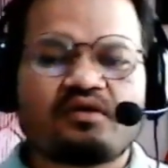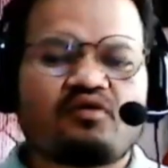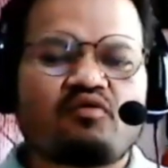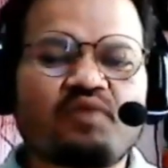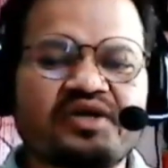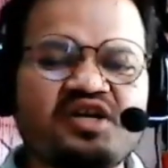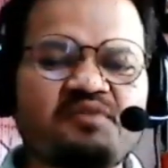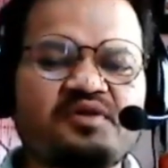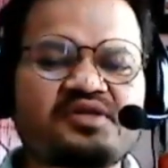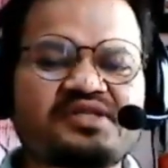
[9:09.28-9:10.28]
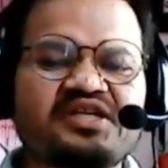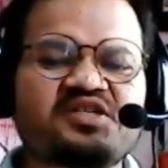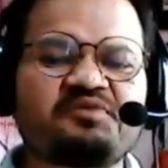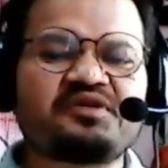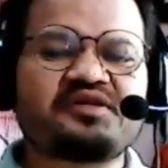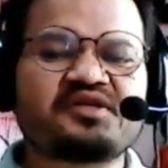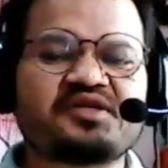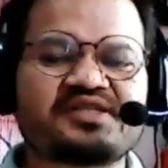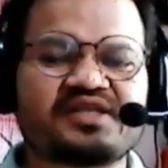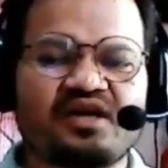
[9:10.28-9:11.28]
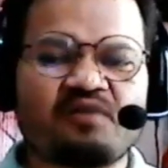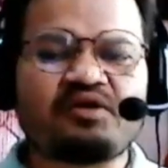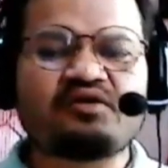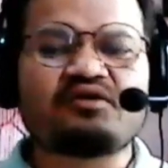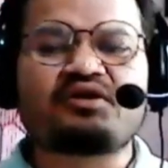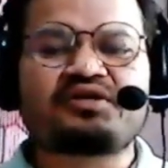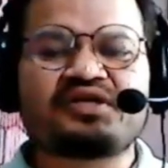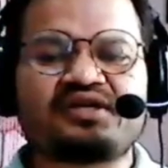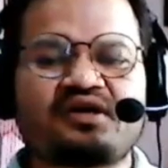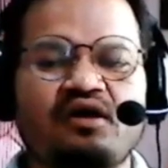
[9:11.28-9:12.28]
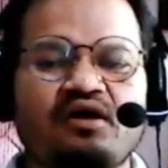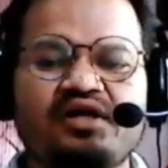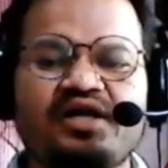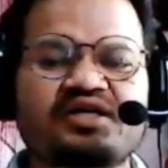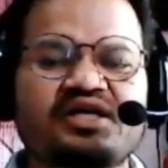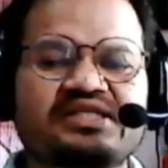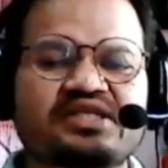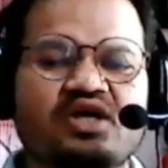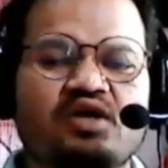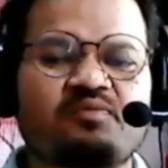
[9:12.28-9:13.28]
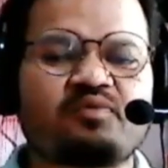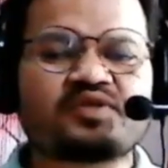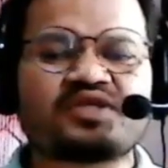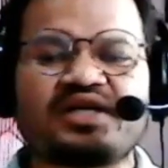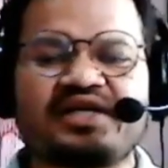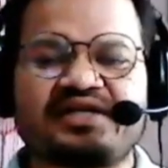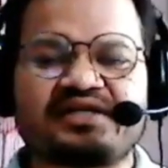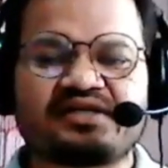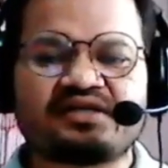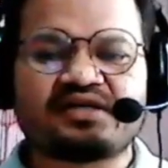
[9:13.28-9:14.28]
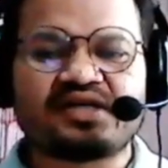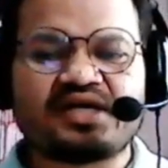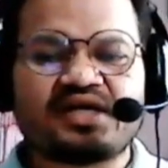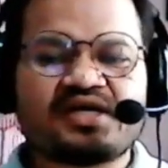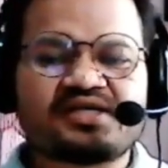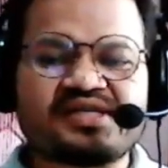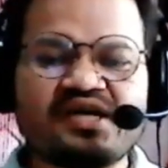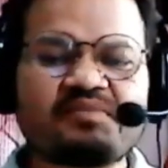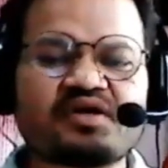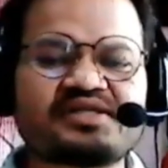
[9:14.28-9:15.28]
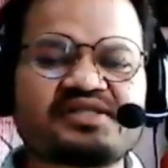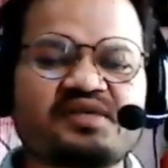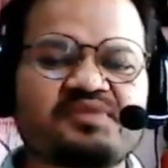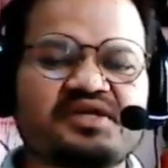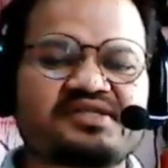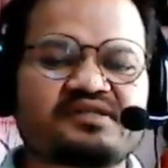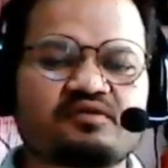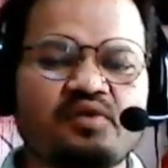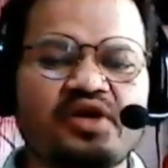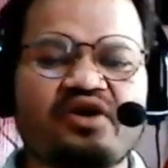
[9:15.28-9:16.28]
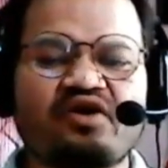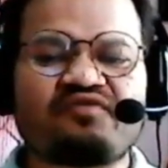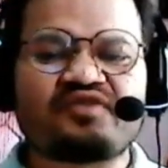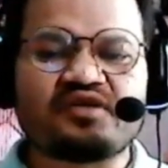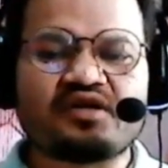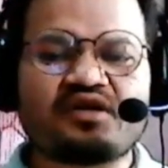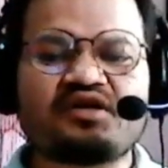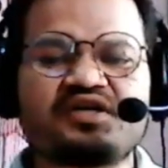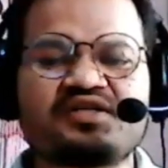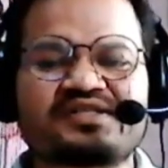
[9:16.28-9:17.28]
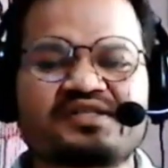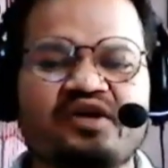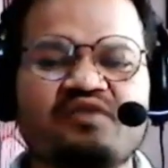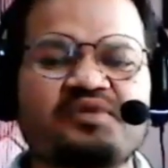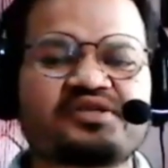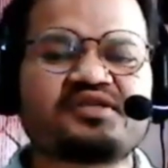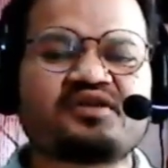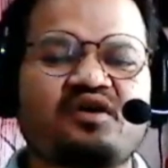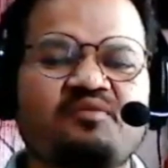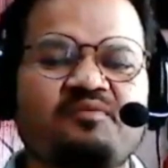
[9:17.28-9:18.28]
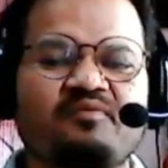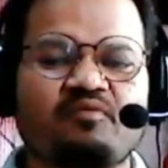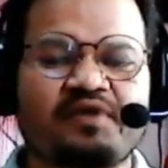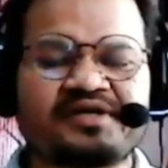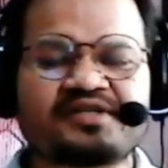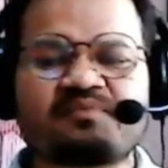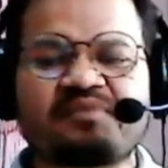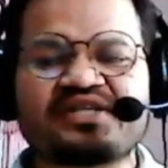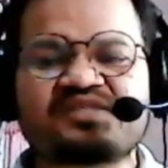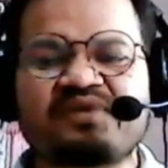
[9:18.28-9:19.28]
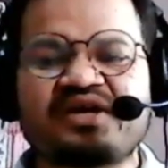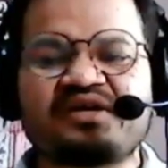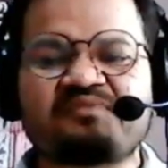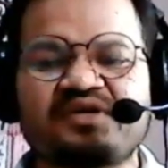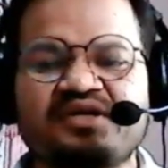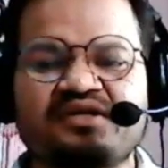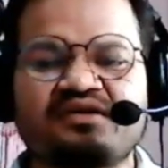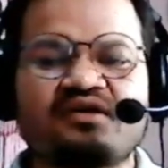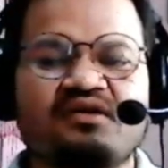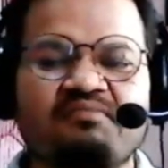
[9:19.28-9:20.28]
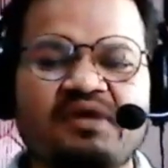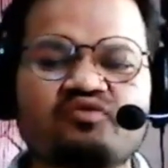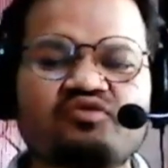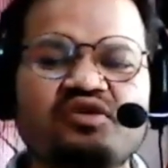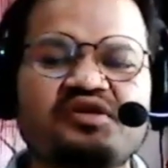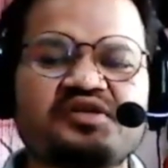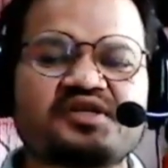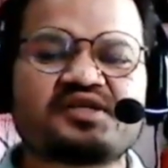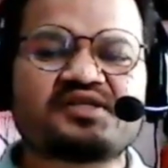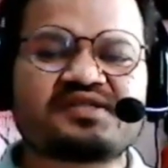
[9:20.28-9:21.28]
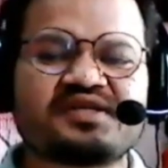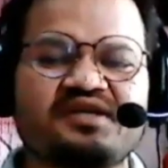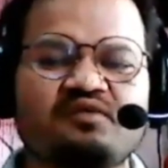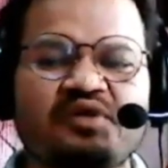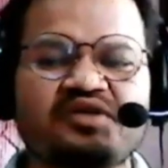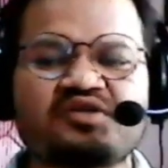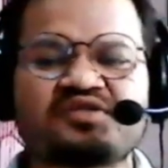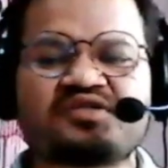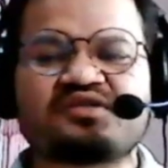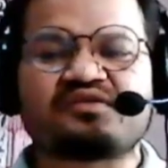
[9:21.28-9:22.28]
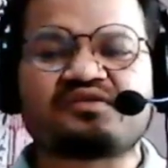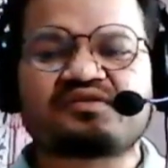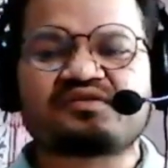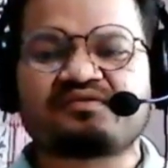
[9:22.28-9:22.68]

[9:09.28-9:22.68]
Whatever scientific reasons have been got in earlier case of frozen lake, same concept is good enough here in sudden bursting of water supplying pipe in mountain regions in winter seasons.